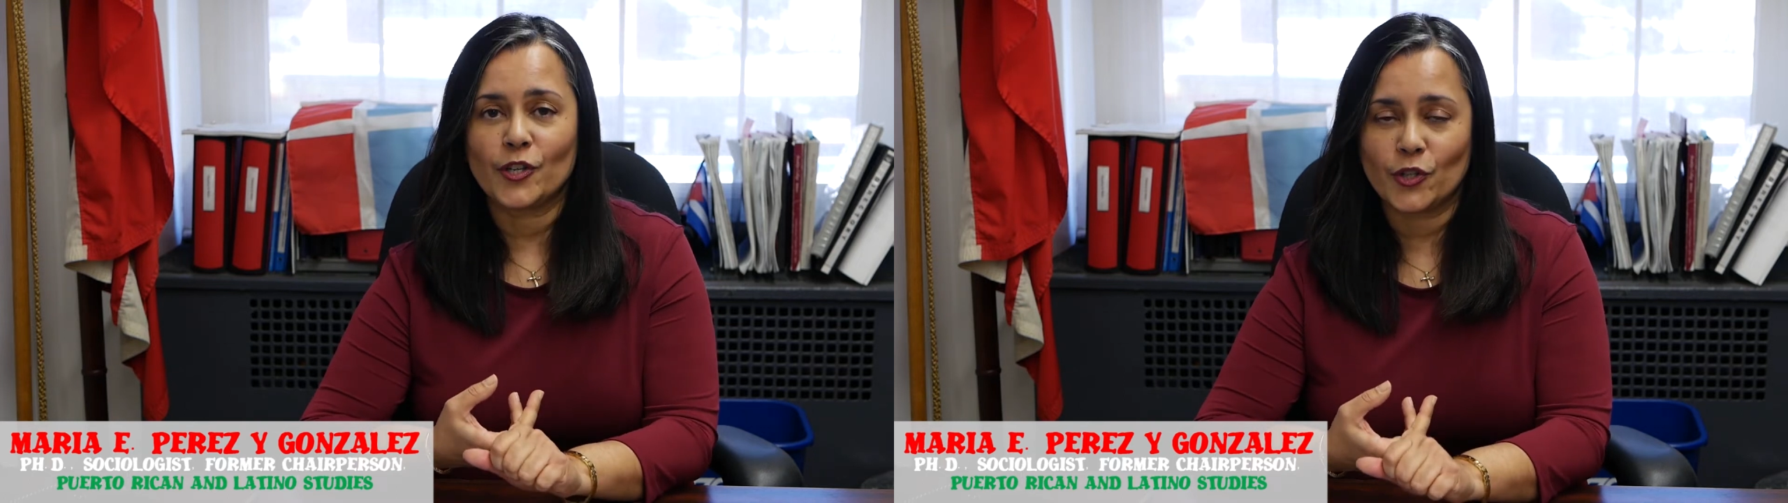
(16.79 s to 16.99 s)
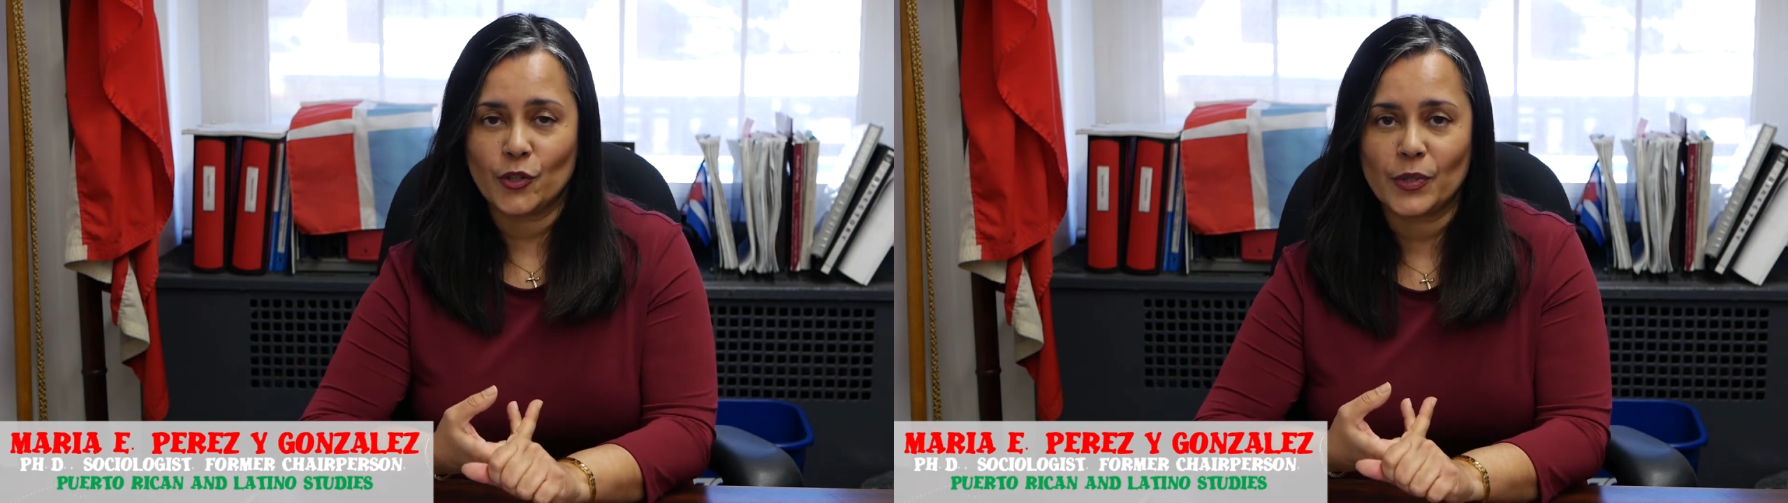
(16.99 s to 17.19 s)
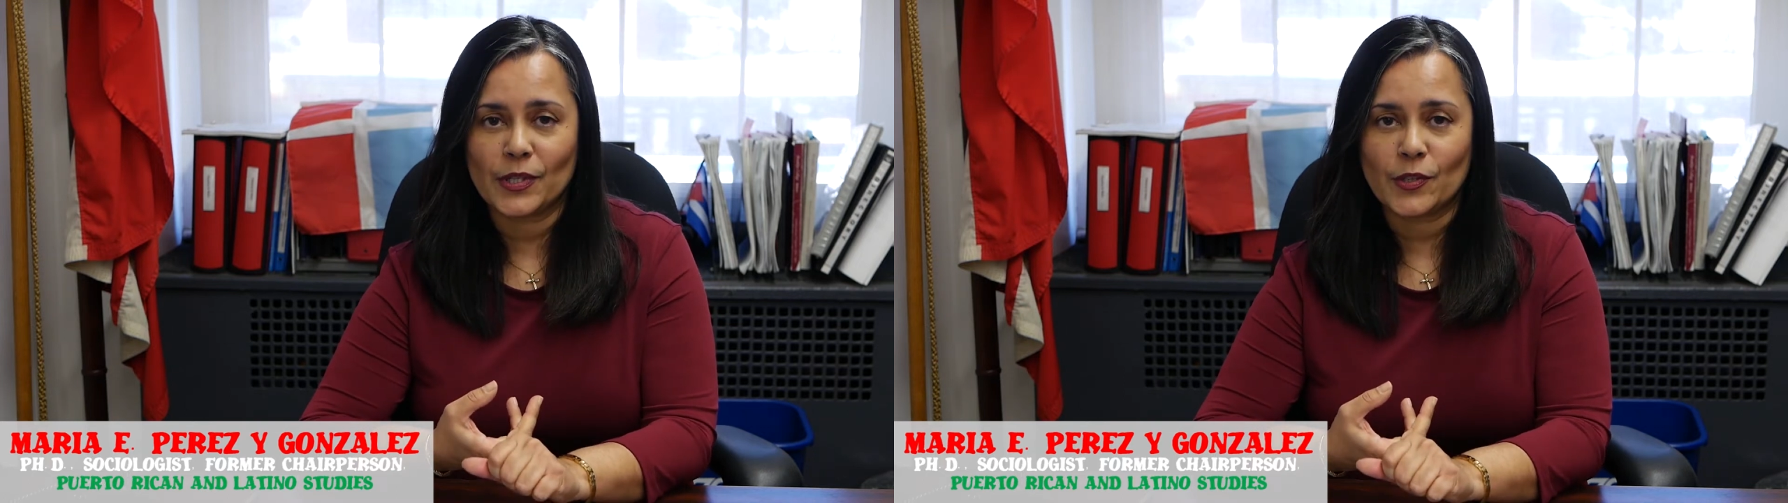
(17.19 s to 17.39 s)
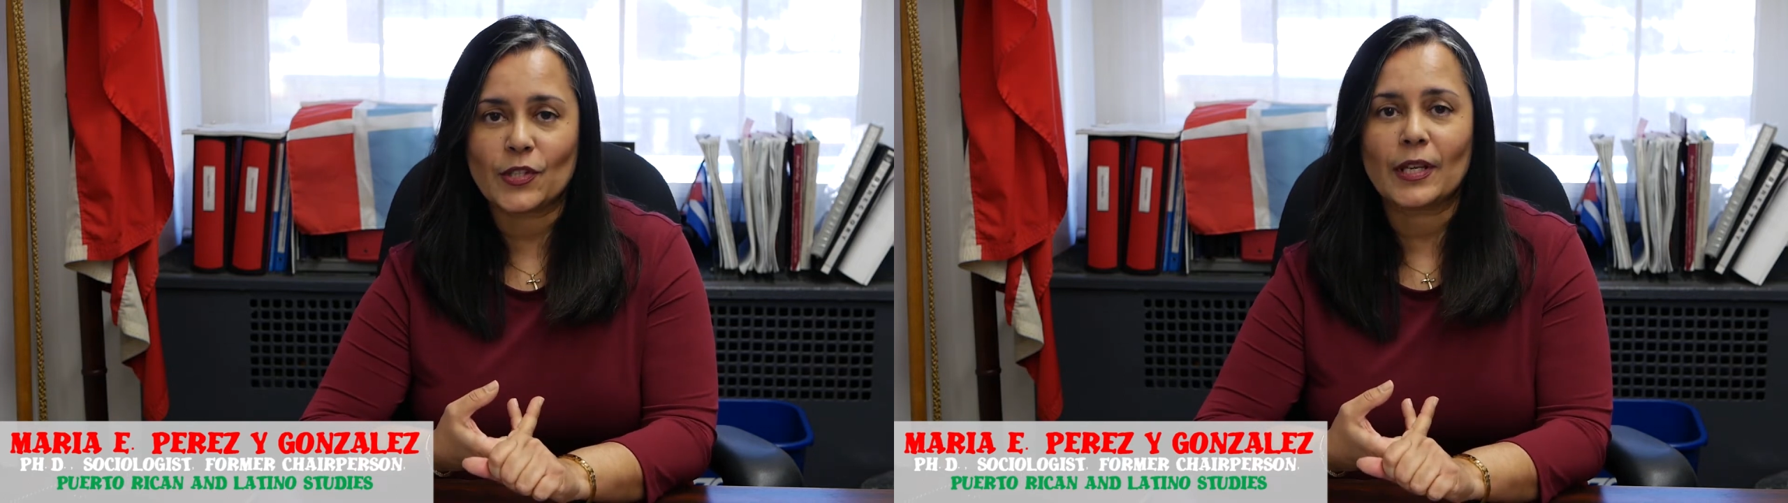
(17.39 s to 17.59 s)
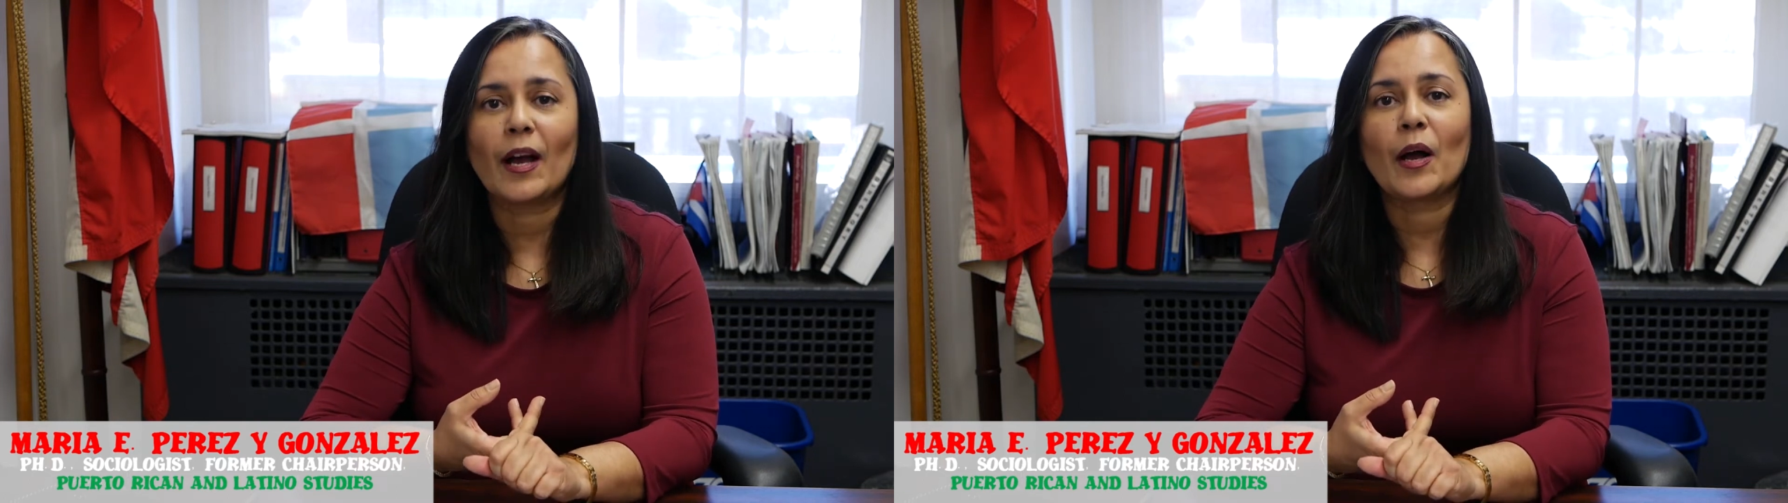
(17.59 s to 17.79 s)

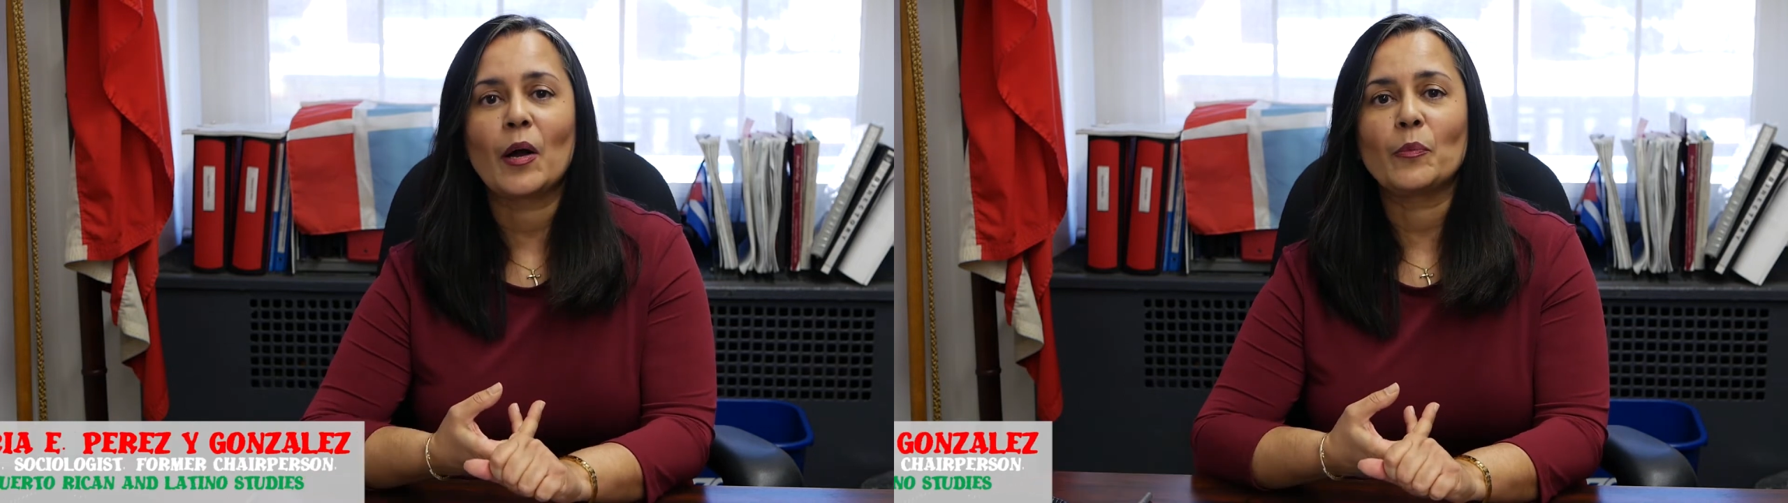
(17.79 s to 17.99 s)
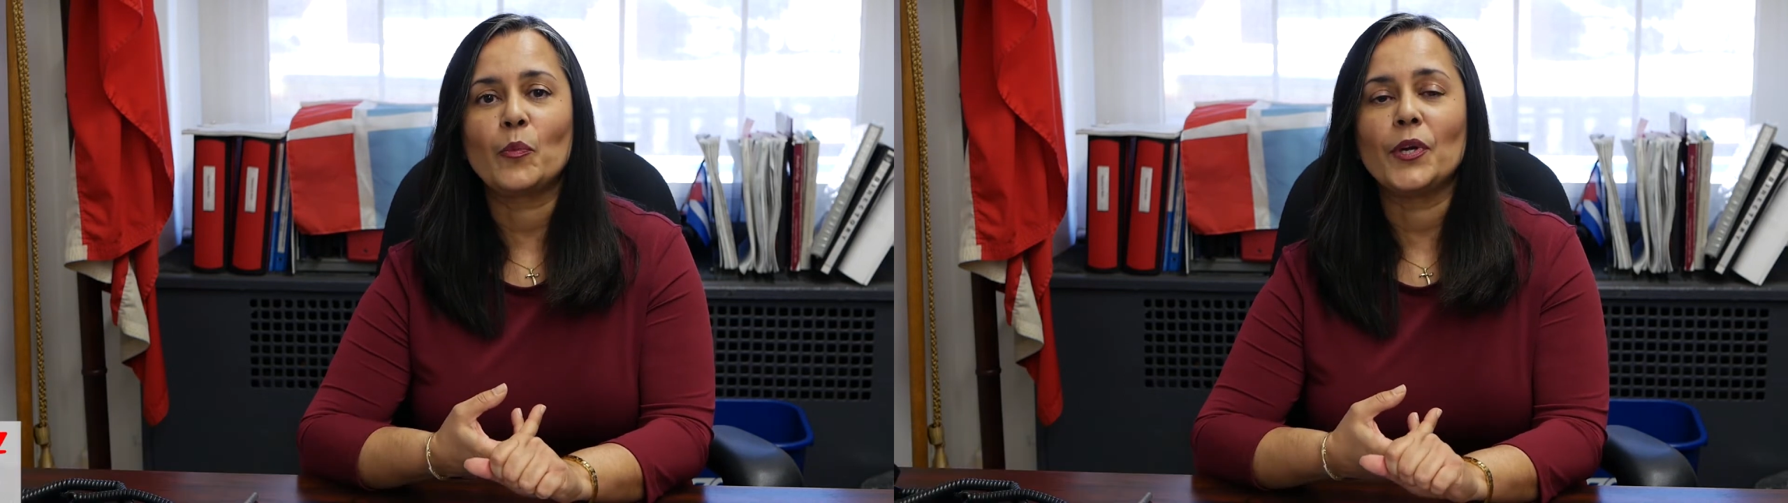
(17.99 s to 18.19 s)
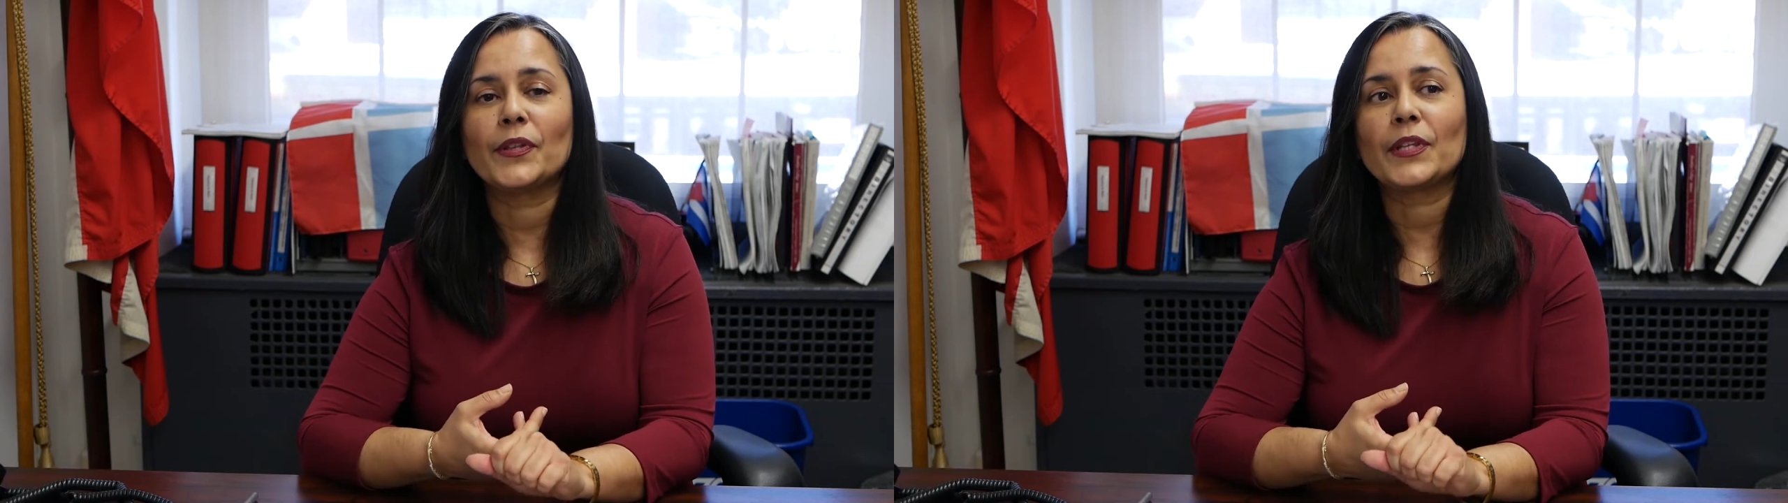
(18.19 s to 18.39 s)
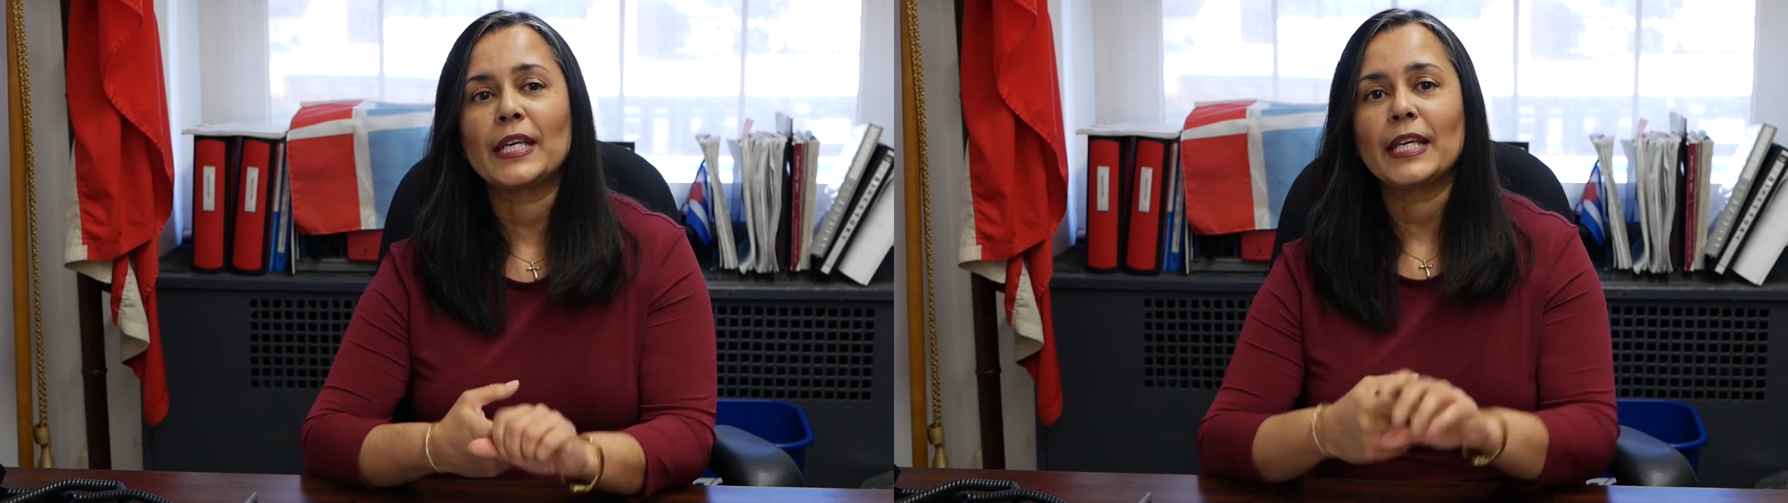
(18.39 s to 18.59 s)
students um, with